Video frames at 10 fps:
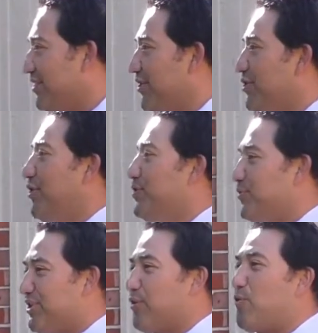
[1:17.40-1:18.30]
in the church
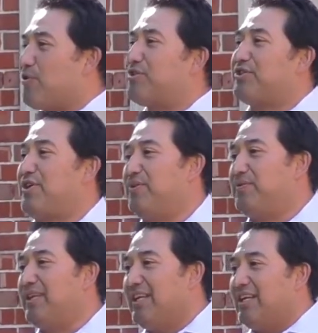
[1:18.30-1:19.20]
was a
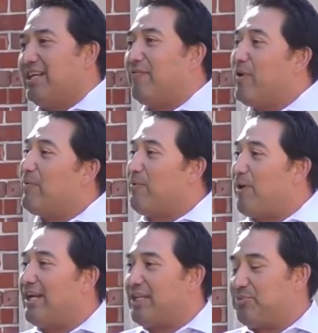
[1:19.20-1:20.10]
cornerstone of what we
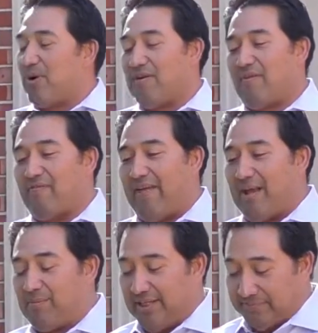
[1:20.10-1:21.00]
wanted as part of our
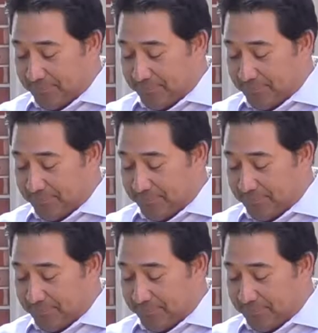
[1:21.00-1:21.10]
family.